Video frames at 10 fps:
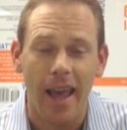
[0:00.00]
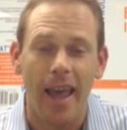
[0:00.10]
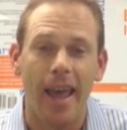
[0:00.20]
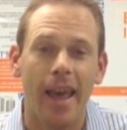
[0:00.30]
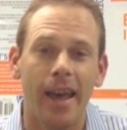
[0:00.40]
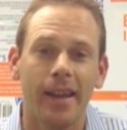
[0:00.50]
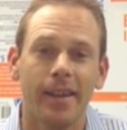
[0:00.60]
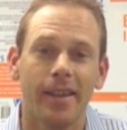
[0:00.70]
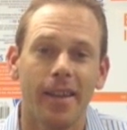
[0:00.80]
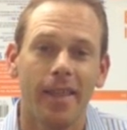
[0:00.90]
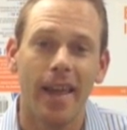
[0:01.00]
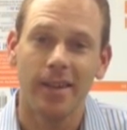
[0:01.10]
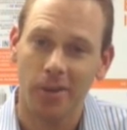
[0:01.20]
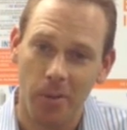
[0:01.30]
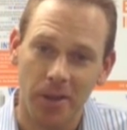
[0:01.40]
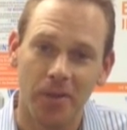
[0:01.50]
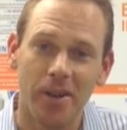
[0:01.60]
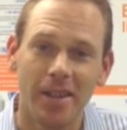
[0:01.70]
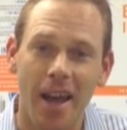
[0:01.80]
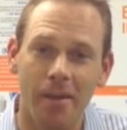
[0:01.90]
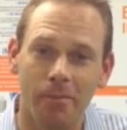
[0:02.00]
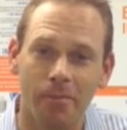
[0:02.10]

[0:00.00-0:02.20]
and thanks so much for your time.